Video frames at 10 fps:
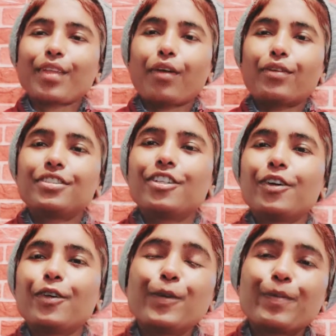
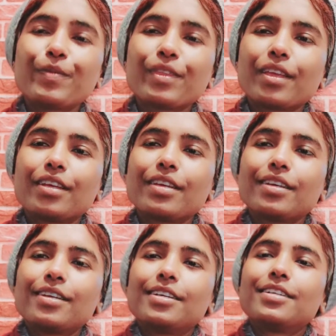So,
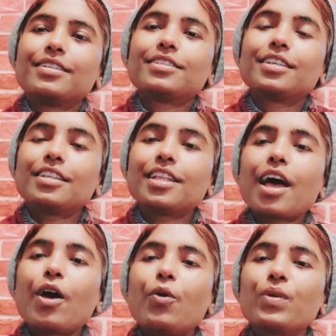till
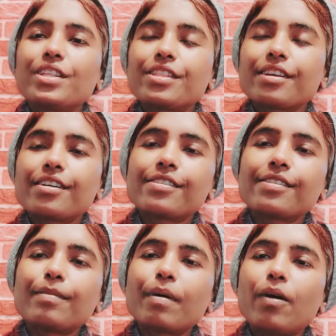now we discussed
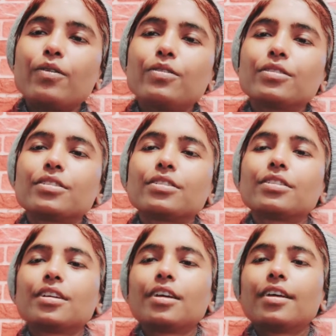about
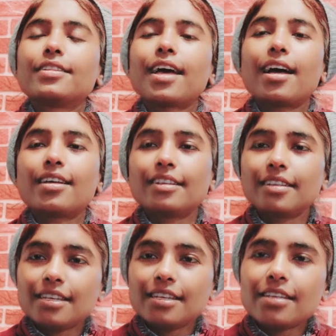the
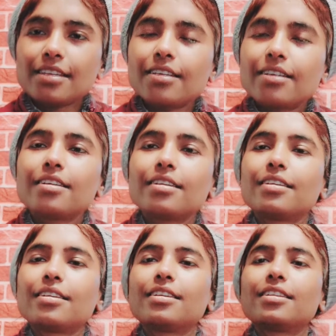Agni,
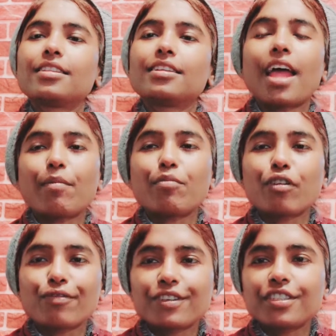the types
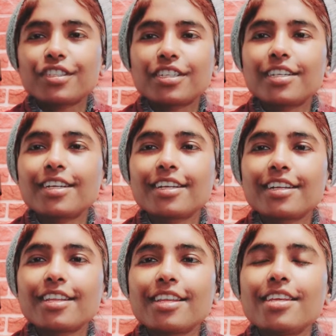of the
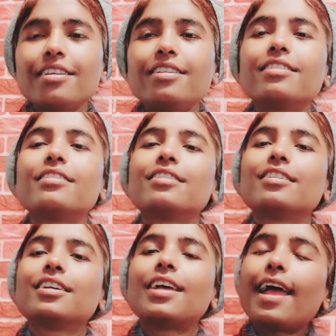Jathara-Agni,
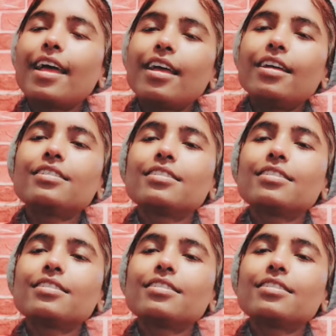and